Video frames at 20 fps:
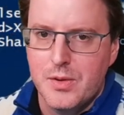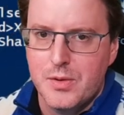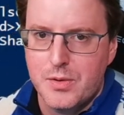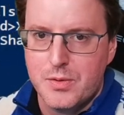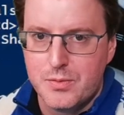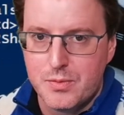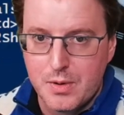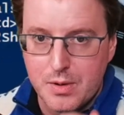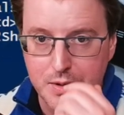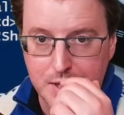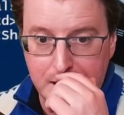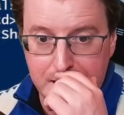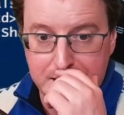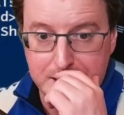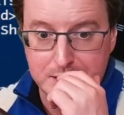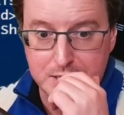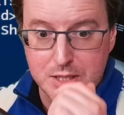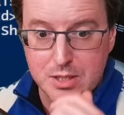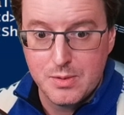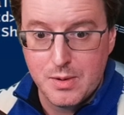throw that
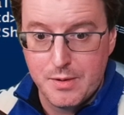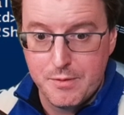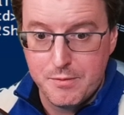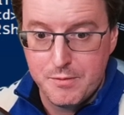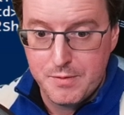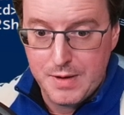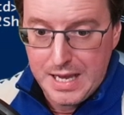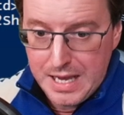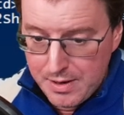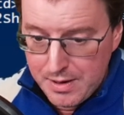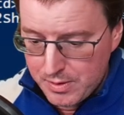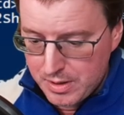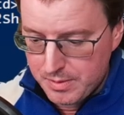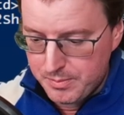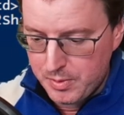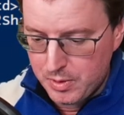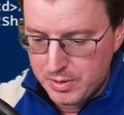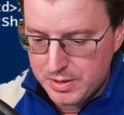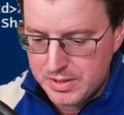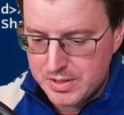into a
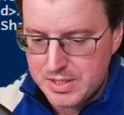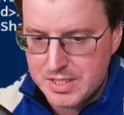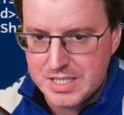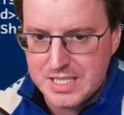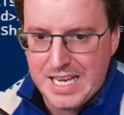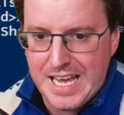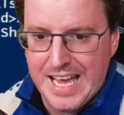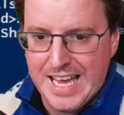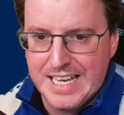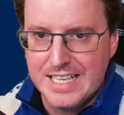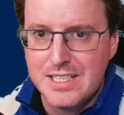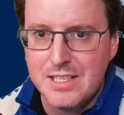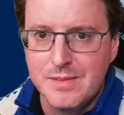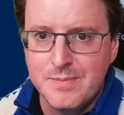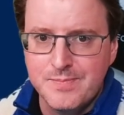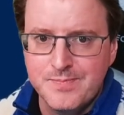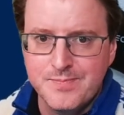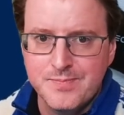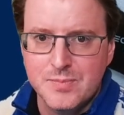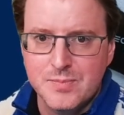variable instead,
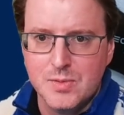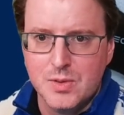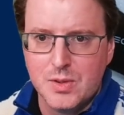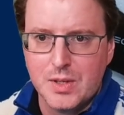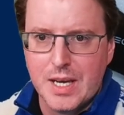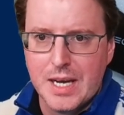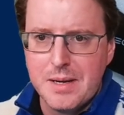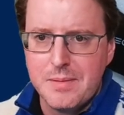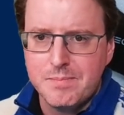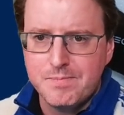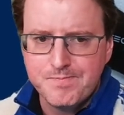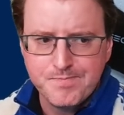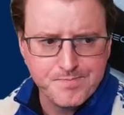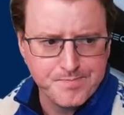okay?